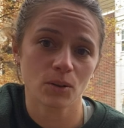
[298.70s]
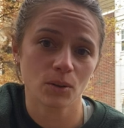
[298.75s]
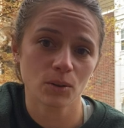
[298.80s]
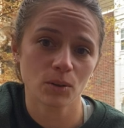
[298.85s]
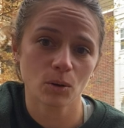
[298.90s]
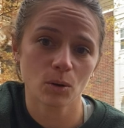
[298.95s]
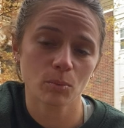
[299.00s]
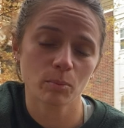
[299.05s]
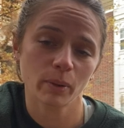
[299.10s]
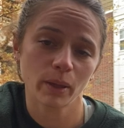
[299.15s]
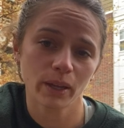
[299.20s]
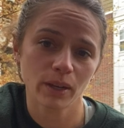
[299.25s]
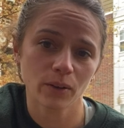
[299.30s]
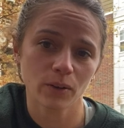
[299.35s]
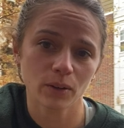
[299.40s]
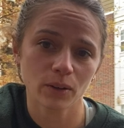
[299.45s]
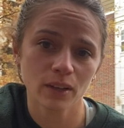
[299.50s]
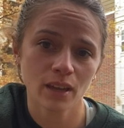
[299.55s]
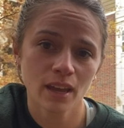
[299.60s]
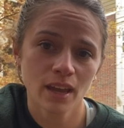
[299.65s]
hold or plank
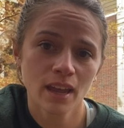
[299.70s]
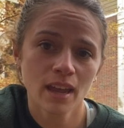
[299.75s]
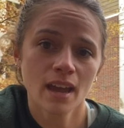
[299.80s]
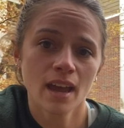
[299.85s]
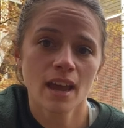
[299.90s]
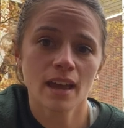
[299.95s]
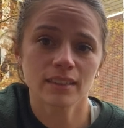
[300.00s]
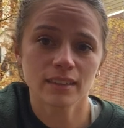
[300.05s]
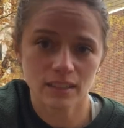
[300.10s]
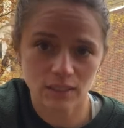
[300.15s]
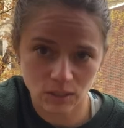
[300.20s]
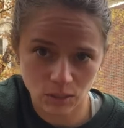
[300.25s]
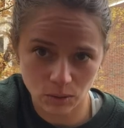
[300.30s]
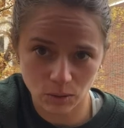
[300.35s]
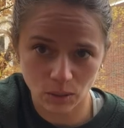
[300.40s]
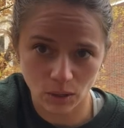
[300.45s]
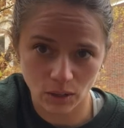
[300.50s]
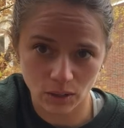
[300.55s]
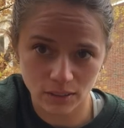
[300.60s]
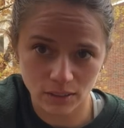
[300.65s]
hold, and then
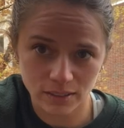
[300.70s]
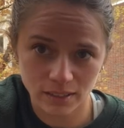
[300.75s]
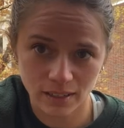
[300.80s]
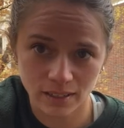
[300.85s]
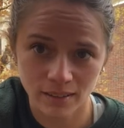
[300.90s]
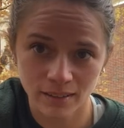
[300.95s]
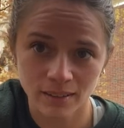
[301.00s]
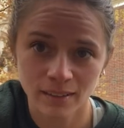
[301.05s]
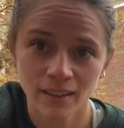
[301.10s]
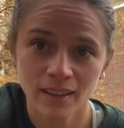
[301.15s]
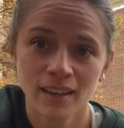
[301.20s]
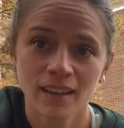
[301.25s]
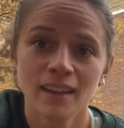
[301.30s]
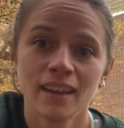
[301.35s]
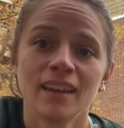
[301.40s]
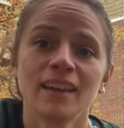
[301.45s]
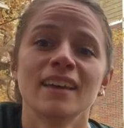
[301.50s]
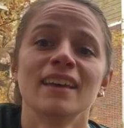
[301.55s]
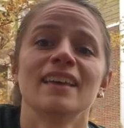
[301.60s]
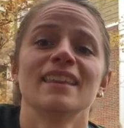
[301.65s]
two curls.
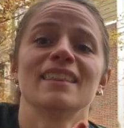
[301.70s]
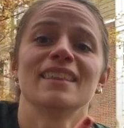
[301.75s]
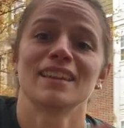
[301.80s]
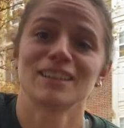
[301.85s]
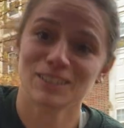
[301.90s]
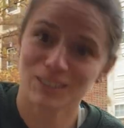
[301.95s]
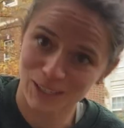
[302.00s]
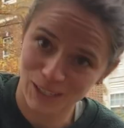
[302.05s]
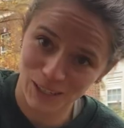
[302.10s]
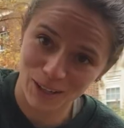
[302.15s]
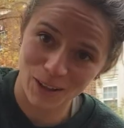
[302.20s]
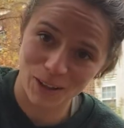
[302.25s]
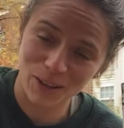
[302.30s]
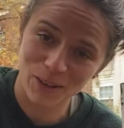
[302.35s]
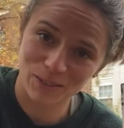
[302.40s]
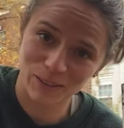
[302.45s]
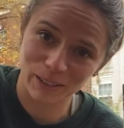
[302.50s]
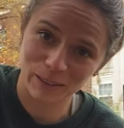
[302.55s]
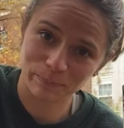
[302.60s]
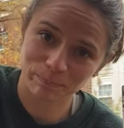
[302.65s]
Then you start all
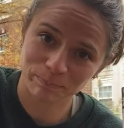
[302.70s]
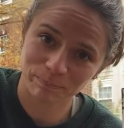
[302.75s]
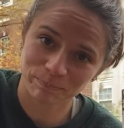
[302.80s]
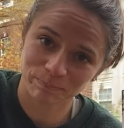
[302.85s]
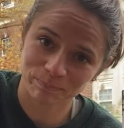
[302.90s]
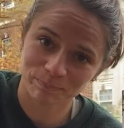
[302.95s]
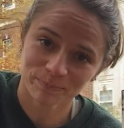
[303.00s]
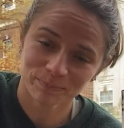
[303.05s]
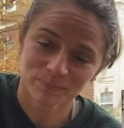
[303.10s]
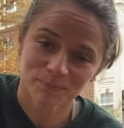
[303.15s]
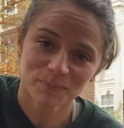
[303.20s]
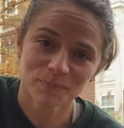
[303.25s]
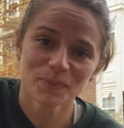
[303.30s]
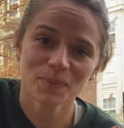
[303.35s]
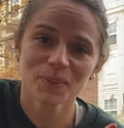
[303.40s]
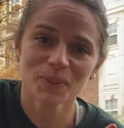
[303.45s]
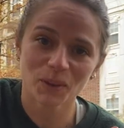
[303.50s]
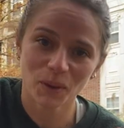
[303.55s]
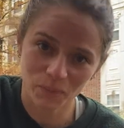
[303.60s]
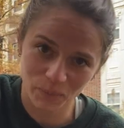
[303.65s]
over.
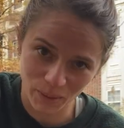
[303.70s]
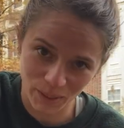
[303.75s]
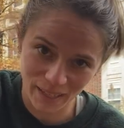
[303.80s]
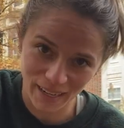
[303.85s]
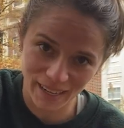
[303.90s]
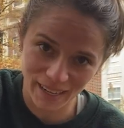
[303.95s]
One